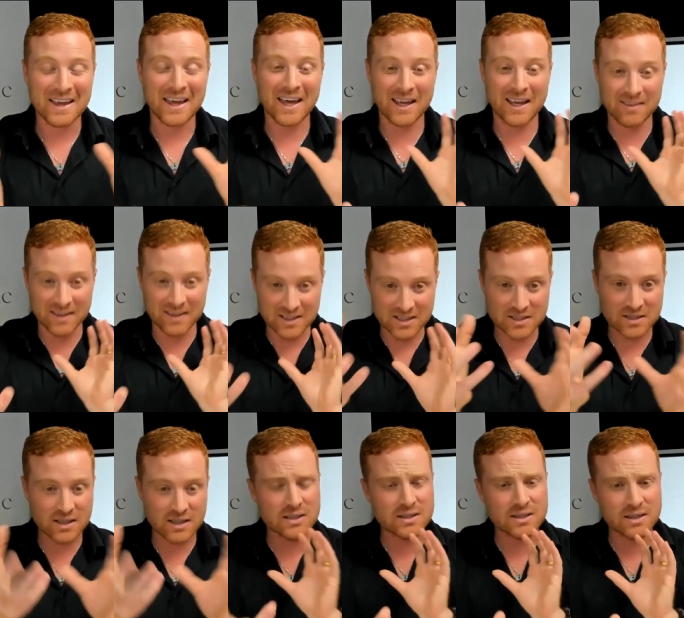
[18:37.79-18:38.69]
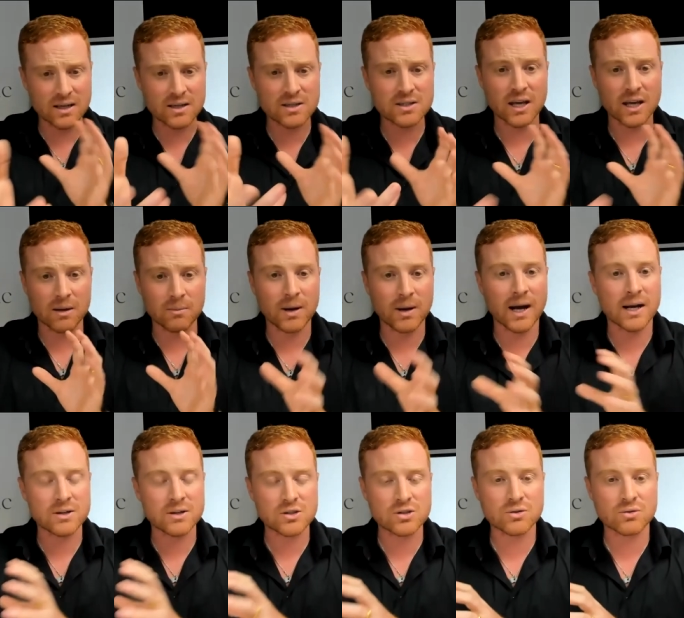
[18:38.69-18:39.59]
And these things get
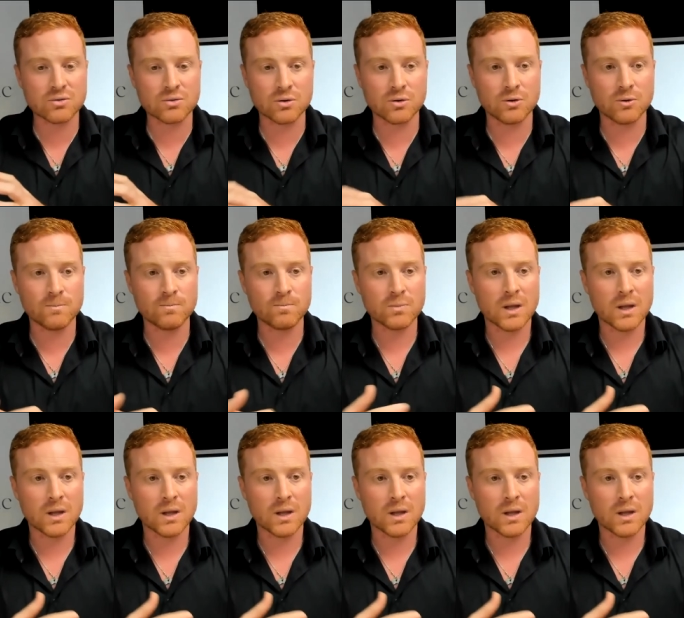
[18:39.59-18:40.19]
passed through.